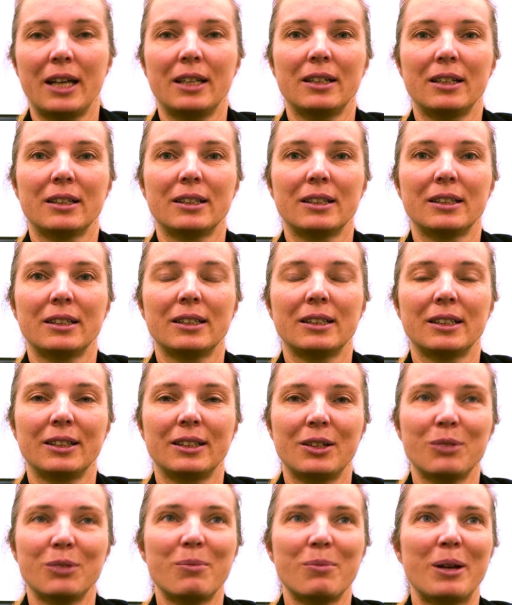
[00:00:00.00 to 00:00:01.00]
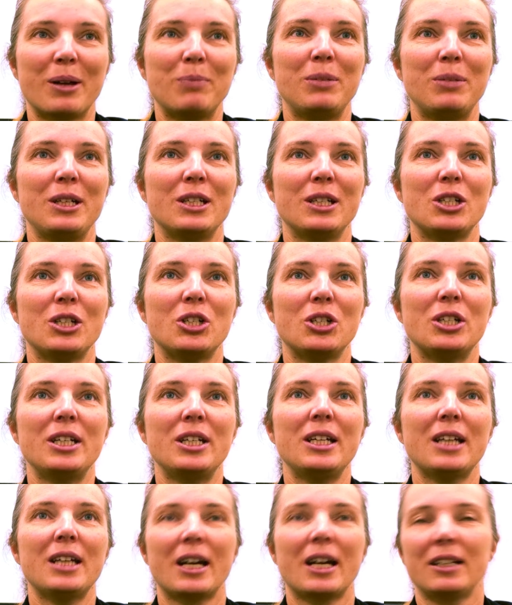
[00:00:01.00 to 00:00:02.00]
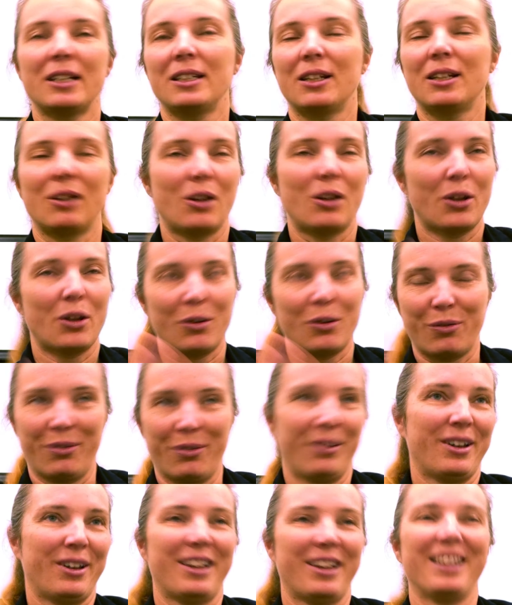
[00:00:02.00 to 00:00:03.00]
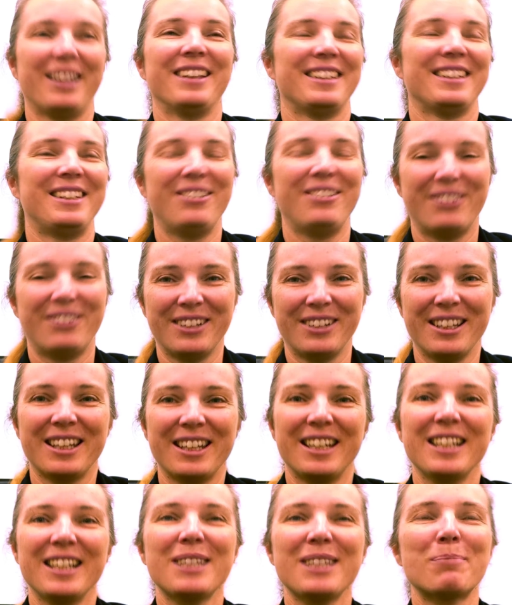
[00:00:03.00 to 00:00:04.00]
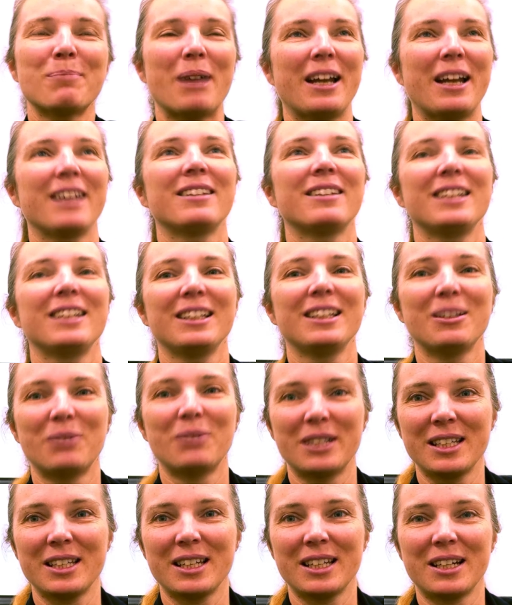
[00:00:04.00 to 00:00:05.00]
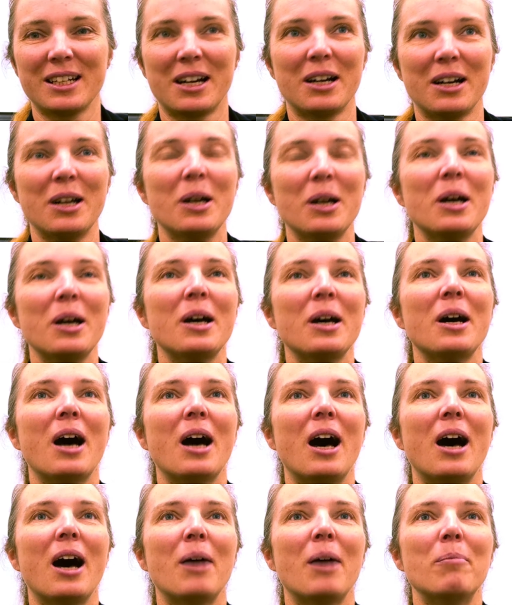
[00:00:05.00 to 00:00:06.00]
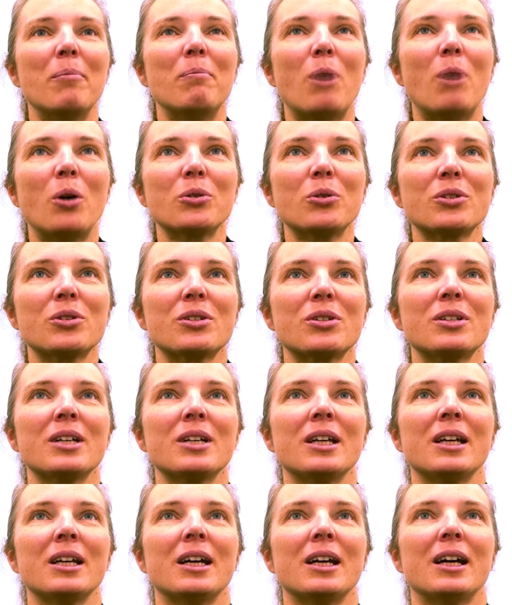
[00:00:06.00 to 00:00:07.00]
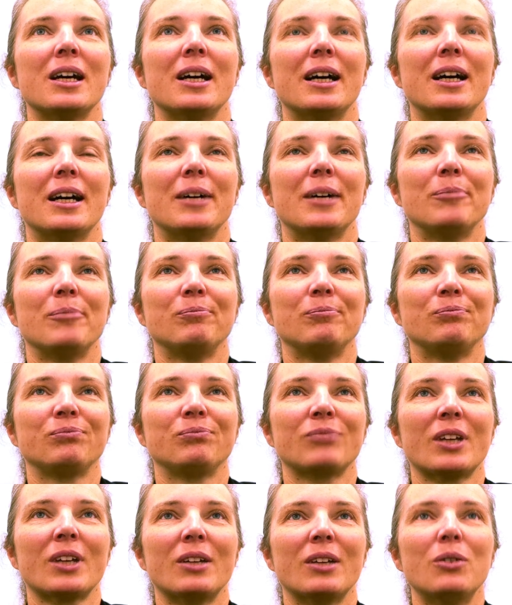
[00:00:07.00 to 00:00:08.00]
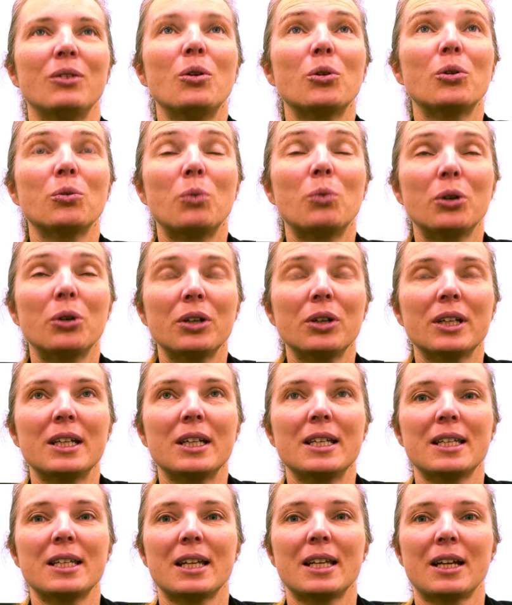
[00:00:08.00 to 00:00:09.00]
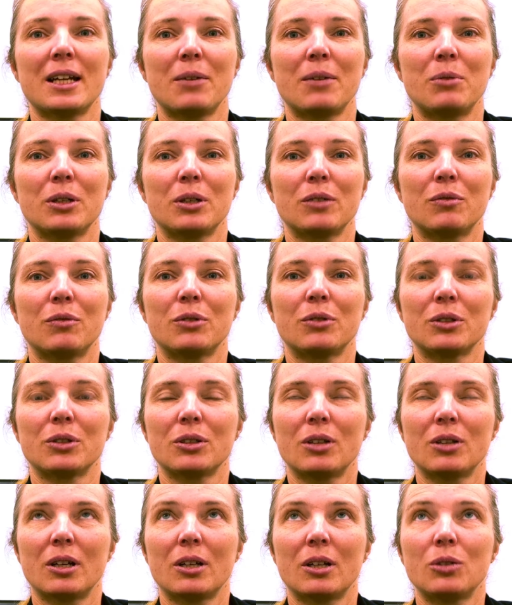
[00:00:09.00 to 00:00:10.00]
I got my PhD, I did a lot of different things, but I think the ones that are most noteworthy is that I worked for